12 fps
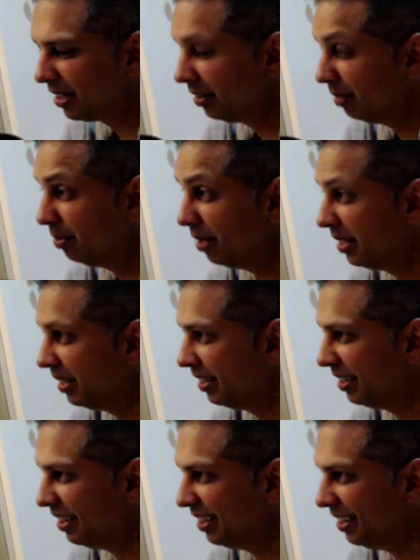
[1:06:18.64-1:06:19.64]
it's like a little
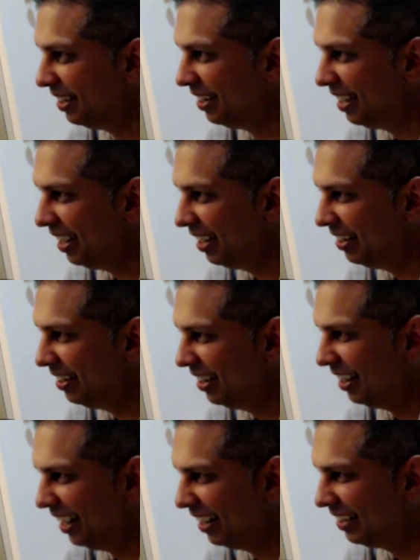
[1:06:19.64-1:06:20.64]
buddy, and
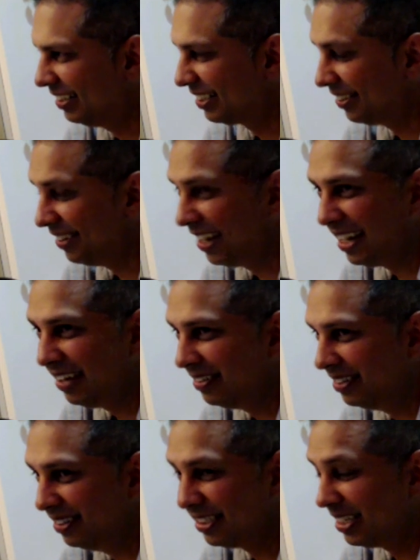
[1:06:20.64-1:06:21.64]
just go hang out
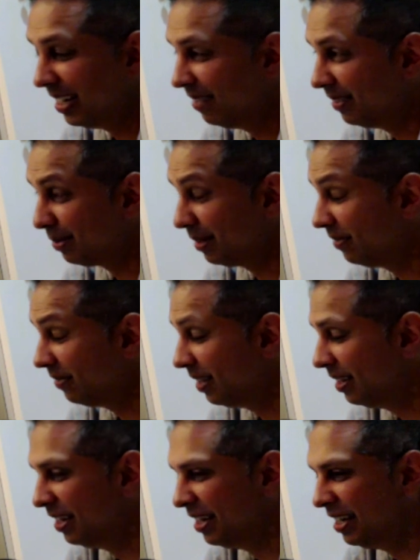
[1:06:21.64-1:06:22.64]
and do stuff. It's pretty
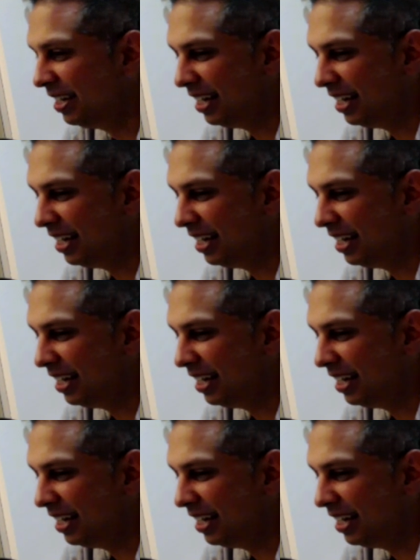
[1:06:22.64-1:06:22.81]
fun.